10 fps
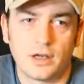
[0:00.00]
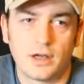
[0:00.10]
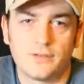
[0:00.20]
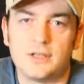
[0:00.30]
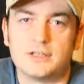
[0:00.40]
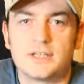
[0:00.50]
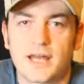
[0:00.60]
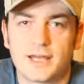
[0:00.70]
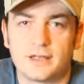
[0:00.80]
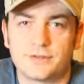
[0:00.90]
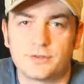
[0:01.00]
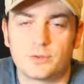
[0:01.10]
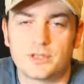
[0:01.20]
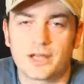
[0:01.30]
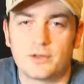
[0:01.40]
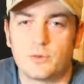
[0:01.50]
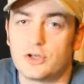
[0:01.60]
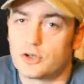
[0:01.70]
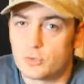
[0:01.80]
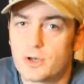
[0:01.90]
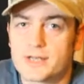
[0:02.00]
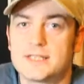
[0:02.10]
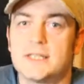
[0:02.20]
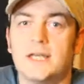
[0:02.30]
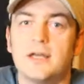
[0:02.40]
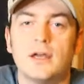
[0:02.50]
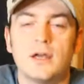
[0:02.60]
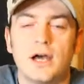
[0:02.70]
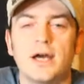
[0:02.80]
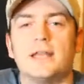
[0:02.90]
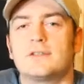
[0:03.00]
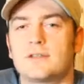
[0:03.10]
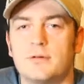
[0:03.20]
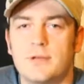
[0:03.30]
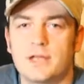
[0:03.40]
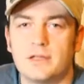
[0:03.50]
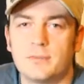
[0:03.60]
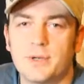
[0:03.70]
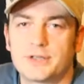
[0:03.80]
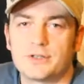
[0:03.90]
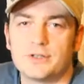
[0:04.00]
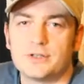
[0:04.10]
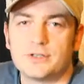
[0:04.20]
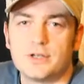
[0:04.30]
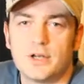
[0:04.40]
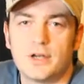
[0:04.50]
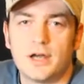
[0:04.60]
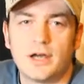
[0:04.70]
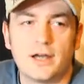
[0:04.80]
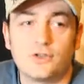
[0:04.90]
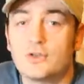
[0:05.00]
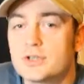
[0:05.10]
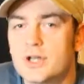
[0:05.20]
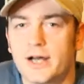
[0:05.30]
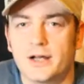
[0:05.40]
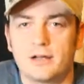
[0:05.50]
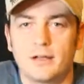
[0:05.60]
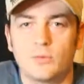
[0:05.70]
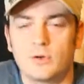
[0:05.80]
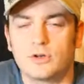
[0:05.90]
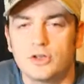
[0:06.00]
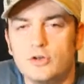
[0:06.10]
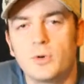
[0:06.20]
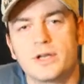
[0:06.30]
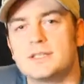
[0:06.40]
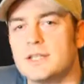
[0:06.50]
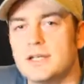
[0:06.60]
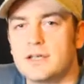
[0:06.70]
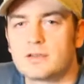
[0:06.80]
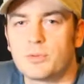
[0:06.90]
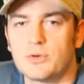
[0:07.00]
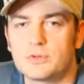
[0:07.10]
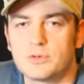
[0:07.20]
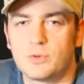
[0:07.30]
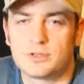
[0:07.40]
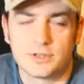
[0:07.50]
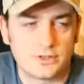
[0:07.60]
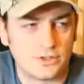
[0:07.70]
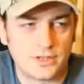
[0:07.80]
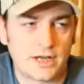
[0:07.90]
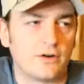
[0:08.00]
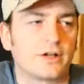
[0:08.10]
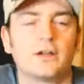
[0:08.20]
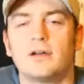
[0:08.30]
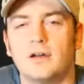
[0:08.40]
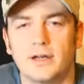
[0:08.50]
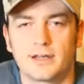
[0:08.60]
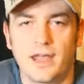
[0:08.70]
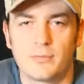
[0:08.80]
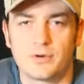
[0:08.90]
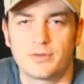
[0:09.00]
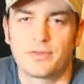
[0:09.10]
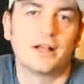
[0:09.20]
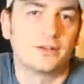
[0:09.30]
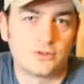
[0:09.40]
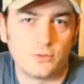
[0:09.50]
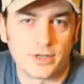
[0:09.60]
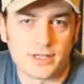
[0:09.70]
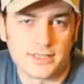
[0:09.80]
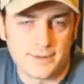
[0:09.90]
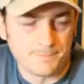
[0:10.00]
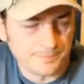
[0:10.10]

these settings to exactly what you want to see, and then start making the pictures your style and what you want to see, as opposed to what the generic camera thinks you want to see.